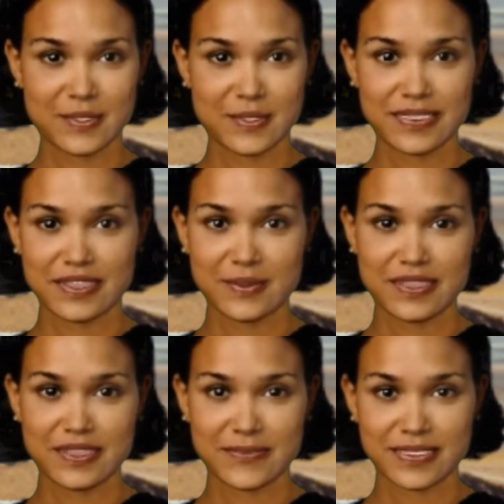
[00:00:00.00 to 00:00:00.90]

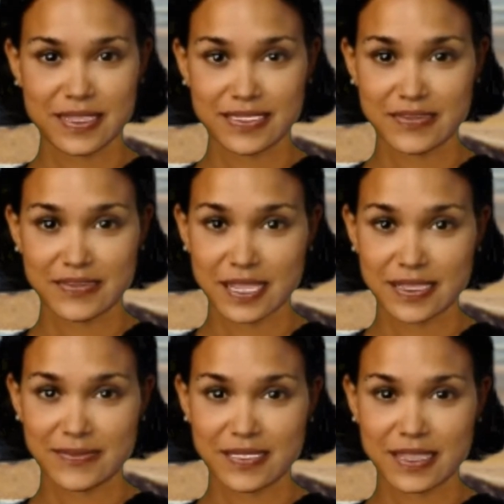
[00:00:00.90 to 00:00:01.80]
Emphasis is directed on
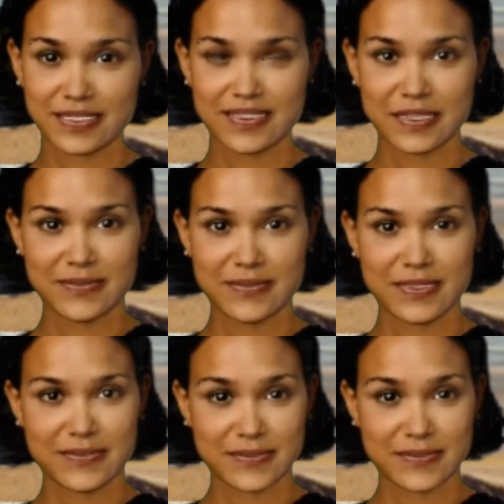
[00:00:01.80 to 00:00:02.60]
the application